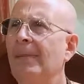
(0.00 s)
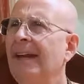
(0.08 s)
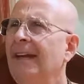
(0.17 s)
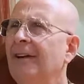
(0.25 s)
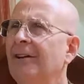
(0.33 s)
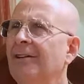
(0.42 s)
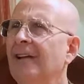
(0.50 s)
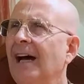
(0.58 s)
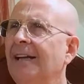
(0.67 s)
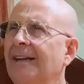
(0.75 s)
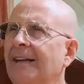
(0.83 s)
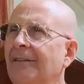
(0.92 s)
could
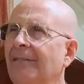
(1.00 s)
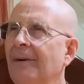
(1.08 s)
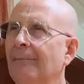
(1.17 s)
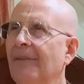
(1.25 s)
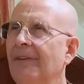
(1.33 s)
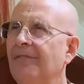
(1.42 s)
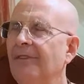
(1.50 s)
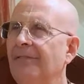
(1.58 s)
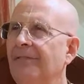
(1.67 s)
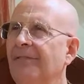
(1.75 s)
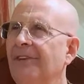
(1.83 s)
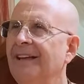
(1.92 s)
not give up this
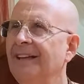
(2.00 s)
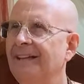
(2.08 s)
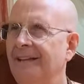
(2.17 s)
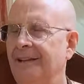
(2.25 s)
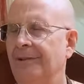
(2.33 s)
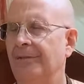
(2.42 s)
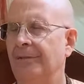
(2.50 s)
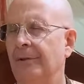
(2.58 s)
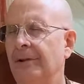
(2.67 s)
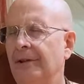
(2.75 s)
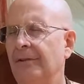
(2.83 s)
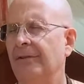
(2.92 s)
affinity for
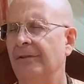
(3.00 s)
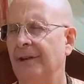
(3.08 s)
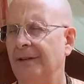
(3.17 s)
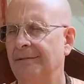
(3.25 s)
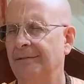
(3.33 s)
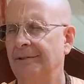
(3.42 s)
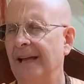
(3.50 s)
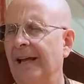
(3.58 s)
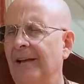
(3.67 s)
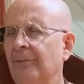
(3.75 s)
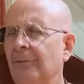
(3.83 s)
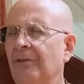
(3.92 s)
his son.
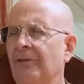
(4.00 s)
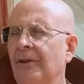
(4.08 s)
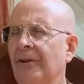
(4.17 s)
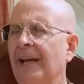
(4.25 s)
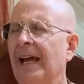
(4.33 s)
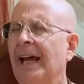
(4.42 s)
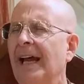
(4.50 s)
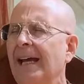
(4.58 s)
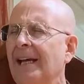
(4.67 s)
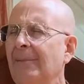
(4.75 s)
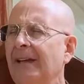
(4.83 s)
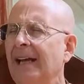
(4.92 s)
As a result,
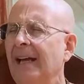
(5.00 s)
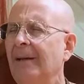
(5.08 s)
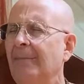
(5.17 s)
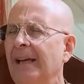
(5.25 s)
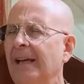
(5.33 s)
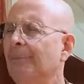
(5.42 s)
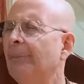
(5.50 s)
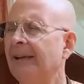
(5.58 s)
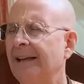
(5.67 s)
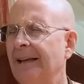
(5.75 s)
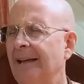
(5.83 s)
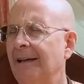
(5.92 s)
he became
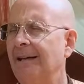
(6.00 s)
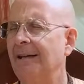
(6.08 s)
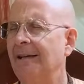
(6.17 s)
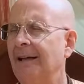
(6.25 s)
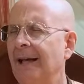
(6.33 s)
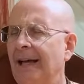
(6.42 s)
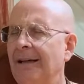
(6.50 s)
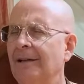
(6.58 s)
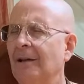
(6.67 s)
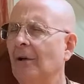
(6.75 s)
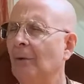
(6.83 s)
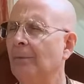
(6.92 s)
implicated and
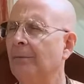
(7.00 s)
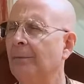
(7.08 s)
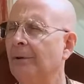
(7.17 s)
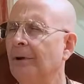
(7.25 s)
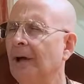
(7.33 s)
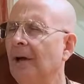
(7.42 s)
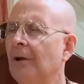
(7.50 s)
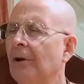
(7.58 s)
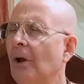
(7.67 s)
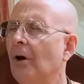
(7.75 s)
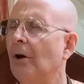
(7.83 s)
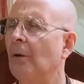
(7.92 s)
culpable
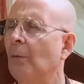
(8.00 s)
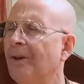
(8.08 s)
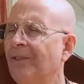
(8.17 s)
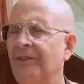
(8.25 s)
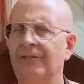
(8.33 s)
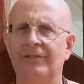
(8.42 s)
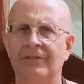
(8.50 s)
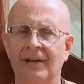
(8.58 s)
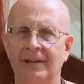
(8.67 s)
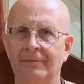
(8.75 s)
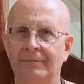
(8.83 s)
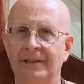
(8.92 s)
along with his
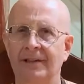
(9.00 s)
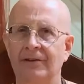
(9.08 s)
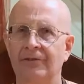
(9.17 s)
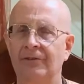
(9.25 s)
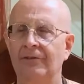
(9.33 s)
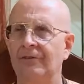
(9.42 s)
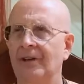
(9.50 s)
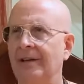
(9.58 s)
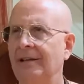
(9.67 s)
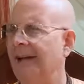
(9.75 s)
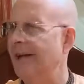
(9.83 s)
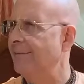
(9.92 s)
son, because his
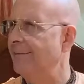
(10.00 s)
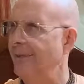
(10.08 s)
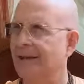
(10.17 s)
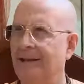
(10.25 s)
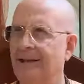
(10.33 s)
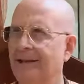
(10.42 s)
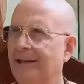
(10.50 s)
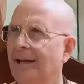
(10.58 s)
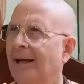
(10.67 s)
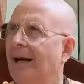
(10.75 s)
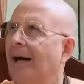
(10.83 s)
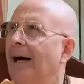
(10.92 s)
son had many
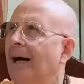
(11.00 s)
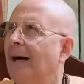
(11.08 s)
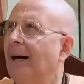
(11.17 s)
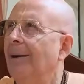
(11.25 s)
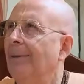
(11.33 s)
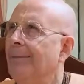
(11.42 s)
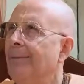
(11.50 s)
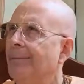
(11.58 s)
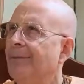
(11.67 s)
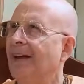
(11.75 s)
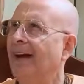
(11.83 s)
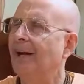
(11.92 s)

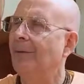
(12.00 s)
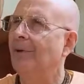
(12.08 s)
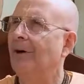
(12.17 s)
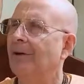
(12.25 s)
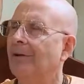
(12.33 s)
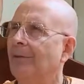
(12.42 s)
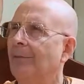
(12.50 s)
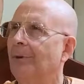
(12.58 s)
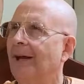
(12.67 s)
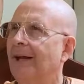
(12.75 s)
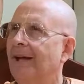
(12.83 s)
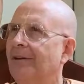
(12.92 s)
diabolical
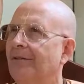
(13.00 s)
plans